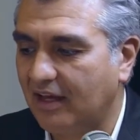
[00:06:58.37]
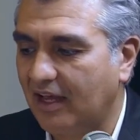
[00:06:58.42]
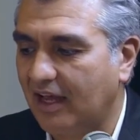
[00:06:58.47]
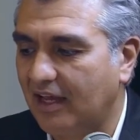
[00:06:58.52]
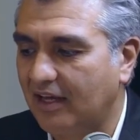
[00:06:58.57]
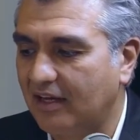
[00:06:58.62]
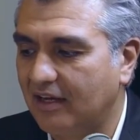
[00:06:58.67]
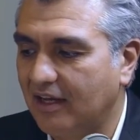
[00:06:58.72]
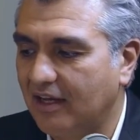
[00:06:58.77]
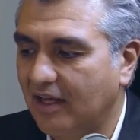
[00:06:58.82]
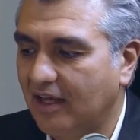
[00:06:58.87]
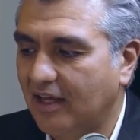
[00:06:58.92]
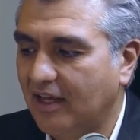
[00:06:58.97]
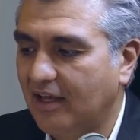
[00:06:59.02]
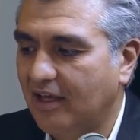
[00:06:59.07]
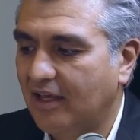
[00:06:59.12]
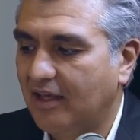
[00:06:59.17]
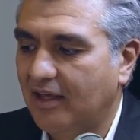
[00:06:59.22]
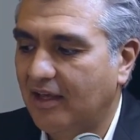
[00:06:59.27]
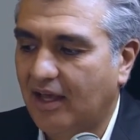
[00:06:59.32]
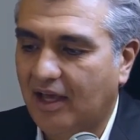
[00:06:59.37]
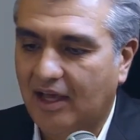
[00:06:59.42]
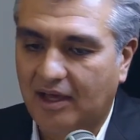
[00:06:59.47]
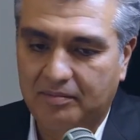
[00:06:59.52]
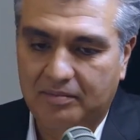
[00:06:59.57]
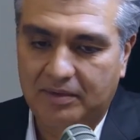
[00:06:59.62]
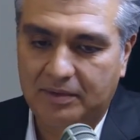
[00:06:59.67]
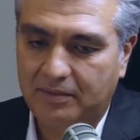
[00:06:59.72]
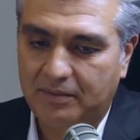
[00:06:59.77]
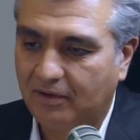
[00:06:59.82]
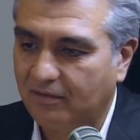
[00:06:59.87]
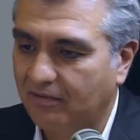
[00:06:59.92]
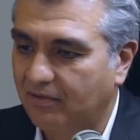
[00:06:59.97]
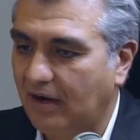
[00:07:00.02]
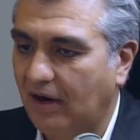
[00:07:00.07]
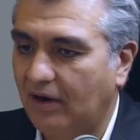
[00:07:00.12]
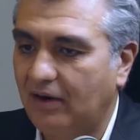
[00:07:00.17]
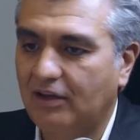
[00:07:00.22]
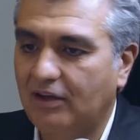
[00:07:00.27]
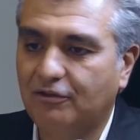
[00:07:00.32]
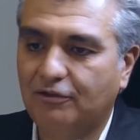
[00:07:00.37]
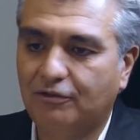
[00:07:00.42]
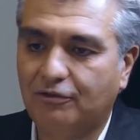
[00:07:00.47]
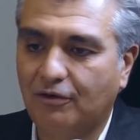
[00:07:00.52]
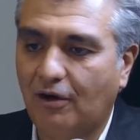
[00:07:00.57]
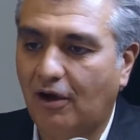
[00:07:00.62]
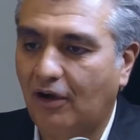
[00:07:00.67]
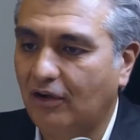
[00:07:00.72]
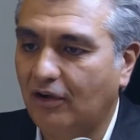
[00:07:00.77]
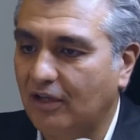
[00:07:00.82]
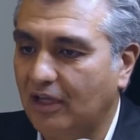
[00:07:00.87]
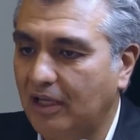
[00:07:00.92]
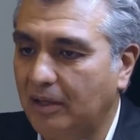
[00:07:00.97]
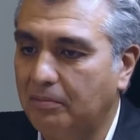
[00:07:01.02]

and people are very strongly